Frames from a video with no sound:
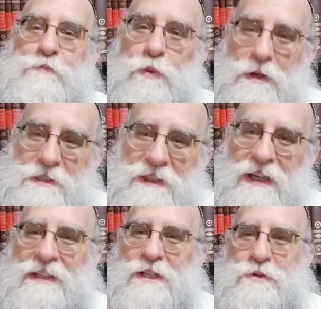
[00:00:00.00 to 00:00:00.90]
once in
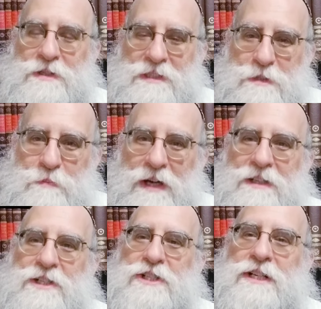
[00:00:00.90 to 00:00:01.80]
English, once in
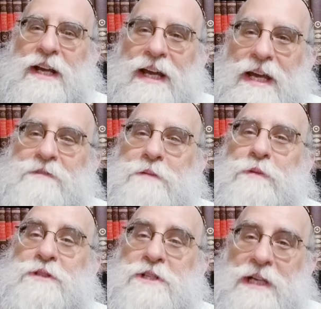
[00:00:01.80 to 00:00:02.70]
Spanish, every
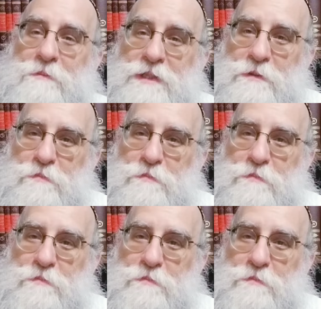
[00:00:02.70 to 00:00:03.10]
Motzi Shabbos.